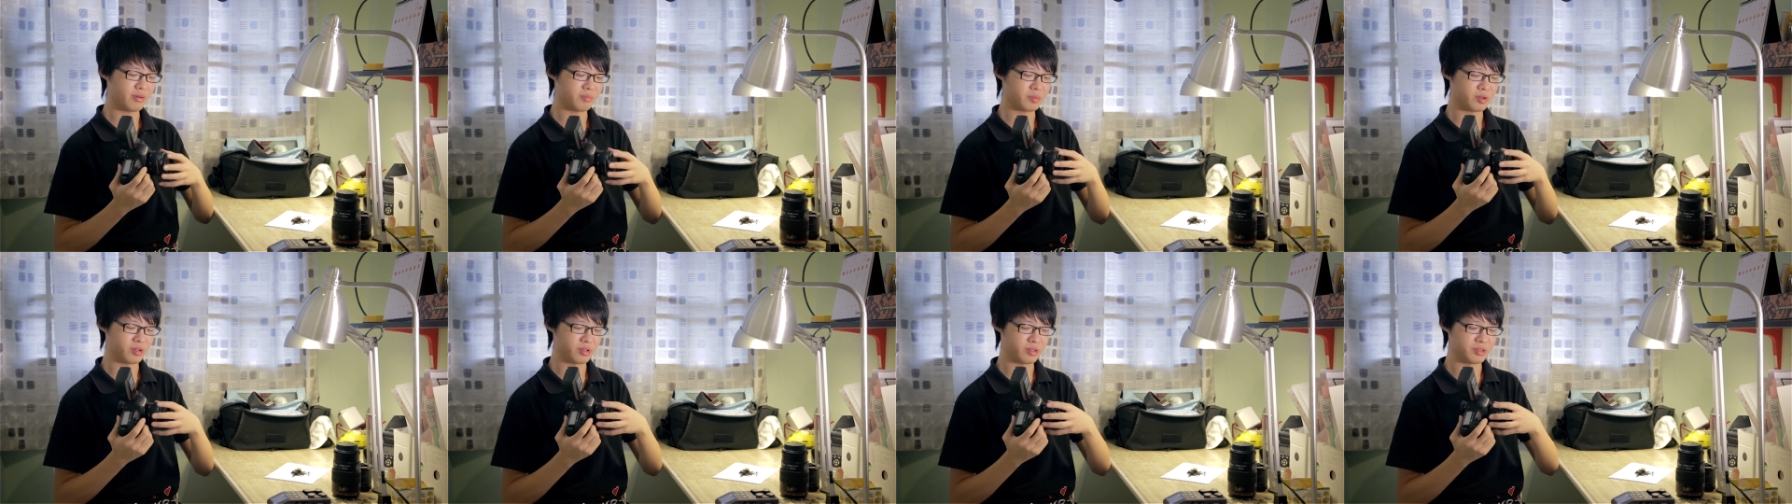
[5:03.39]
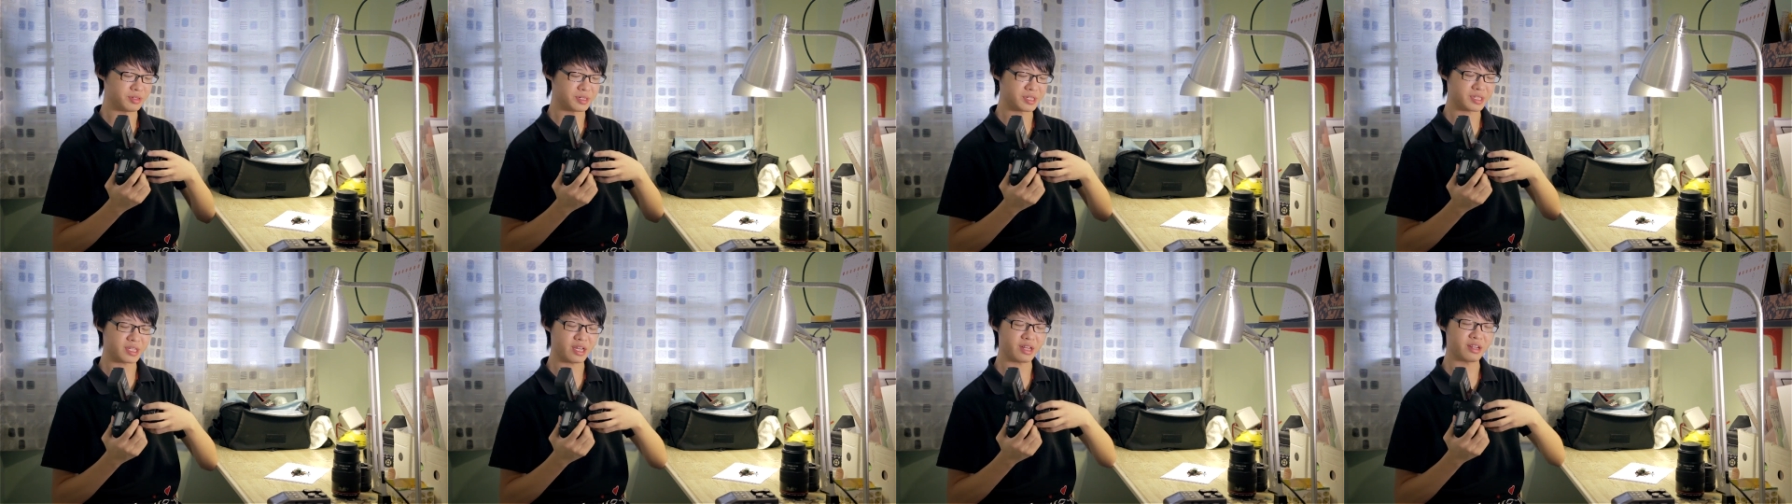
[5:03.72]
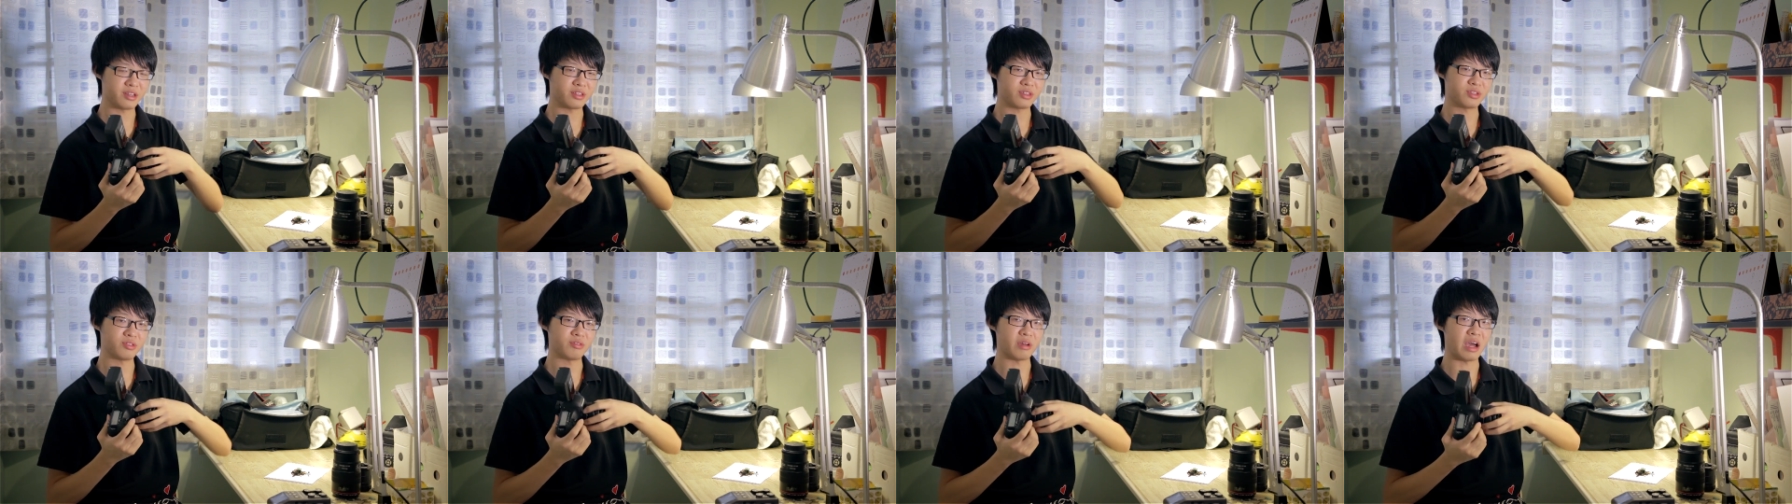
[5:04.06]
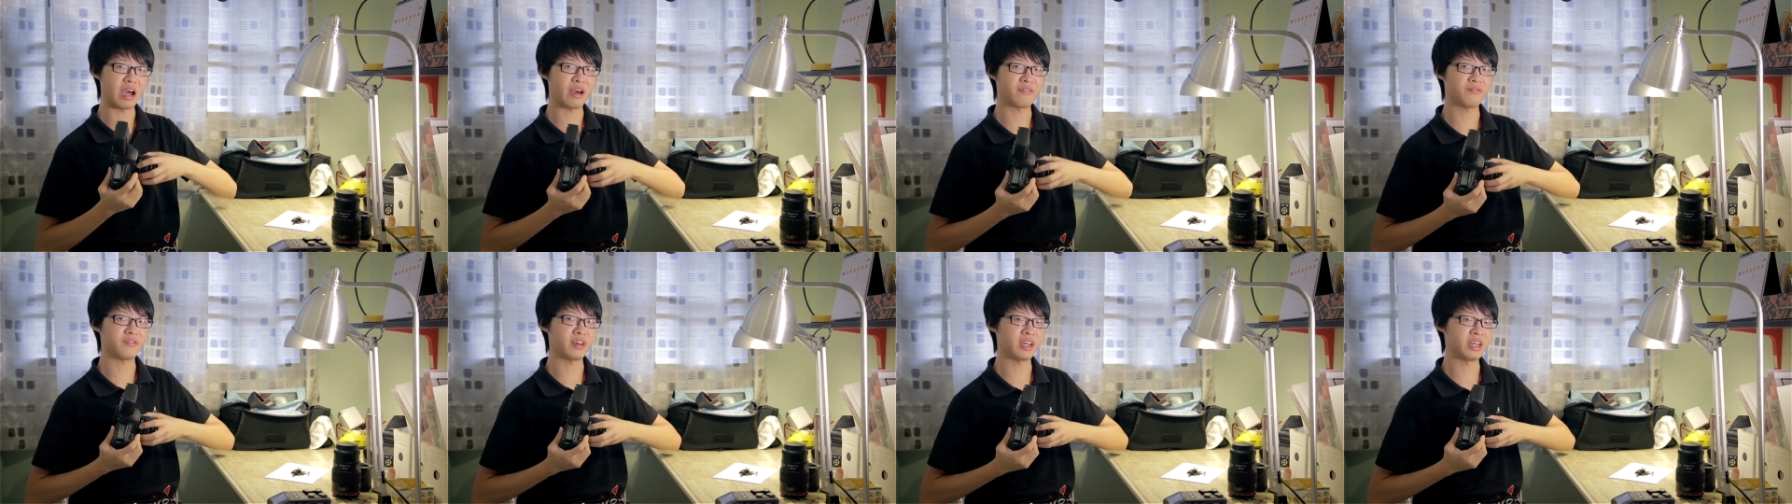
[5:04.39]
I'm going to set it to
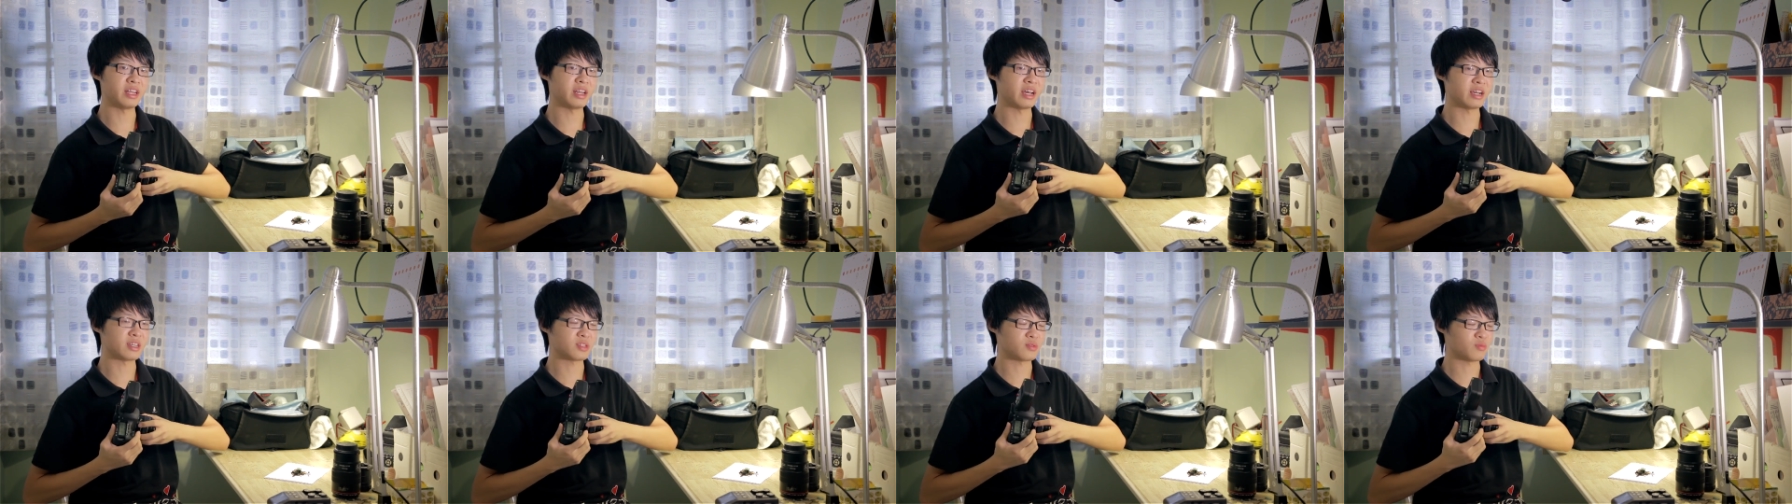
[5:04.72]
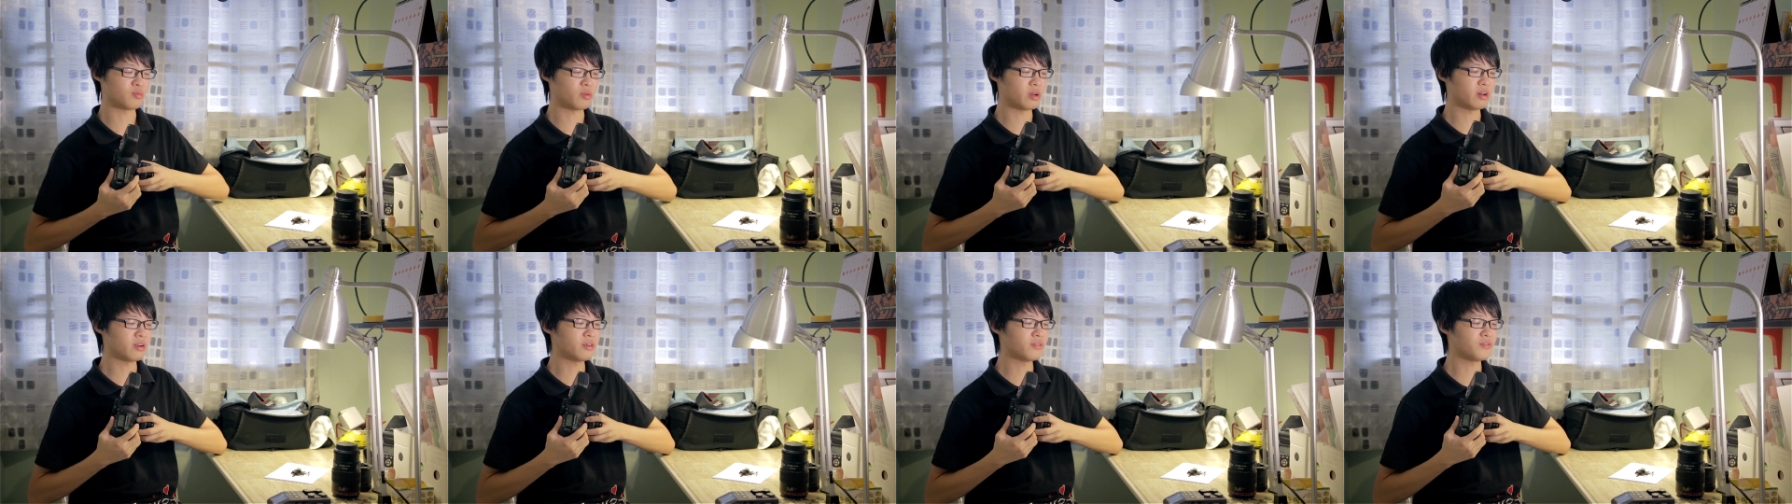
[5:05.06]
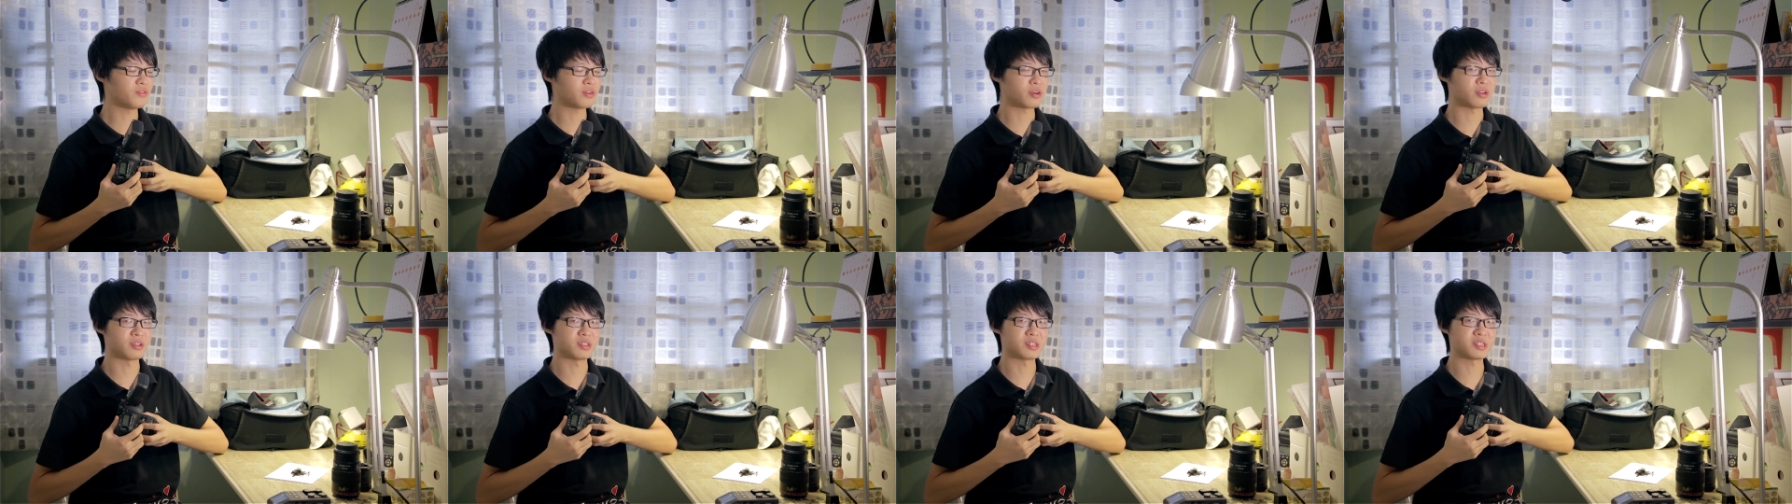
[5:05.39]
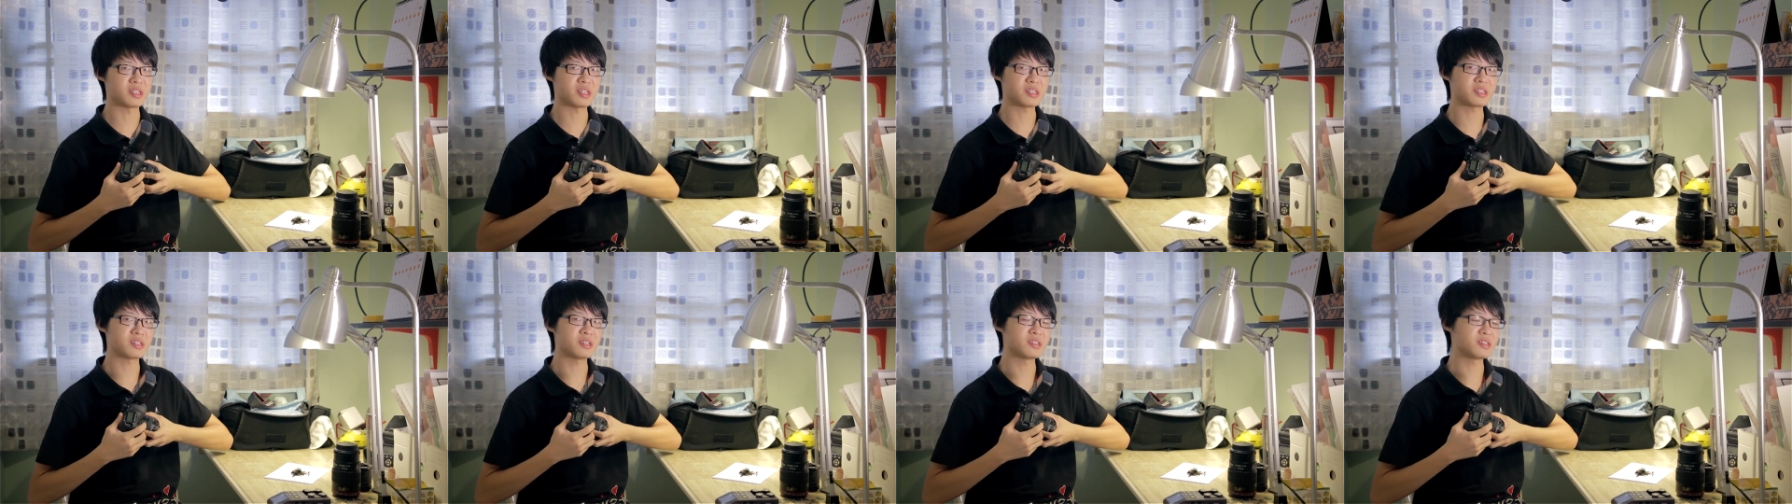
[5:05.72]
F8 as well for
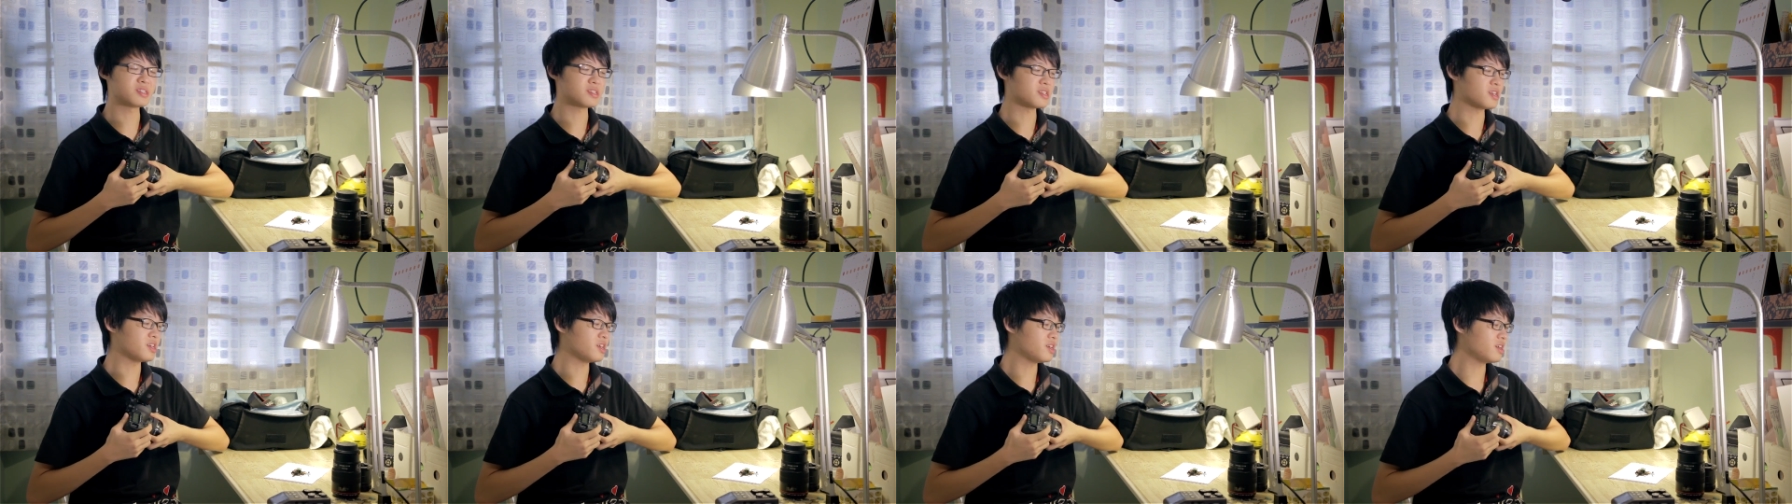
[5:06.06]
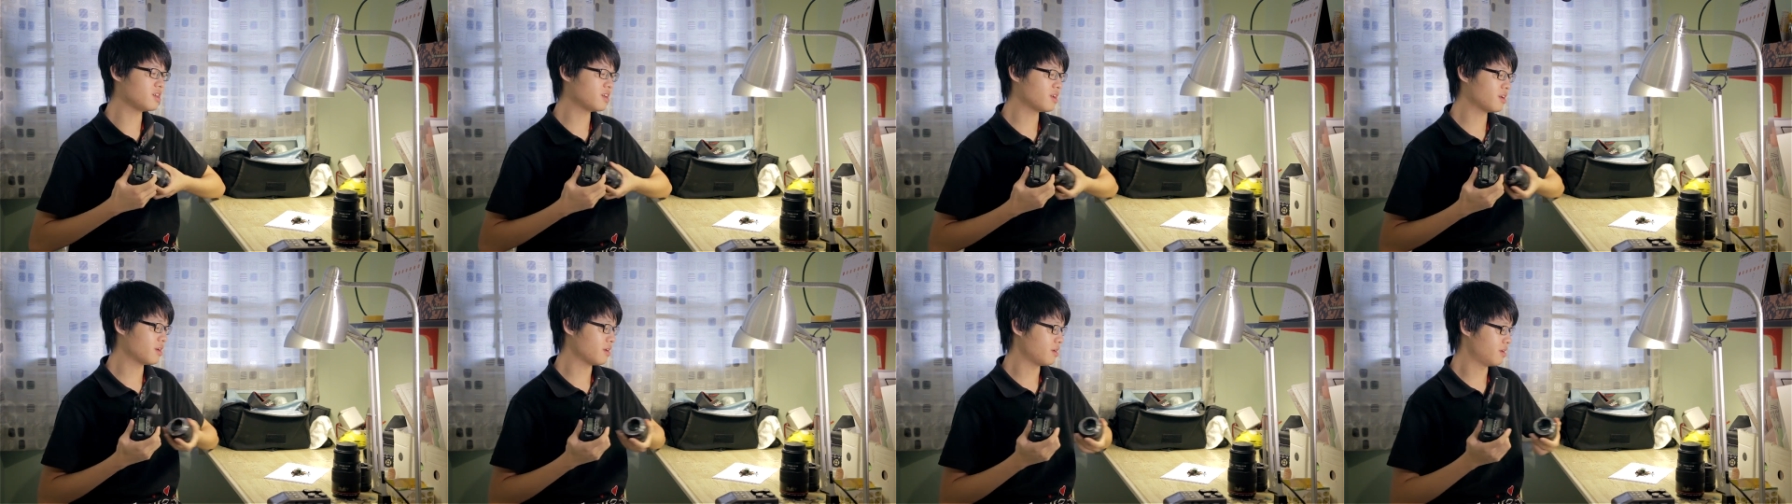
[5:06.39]
consistency.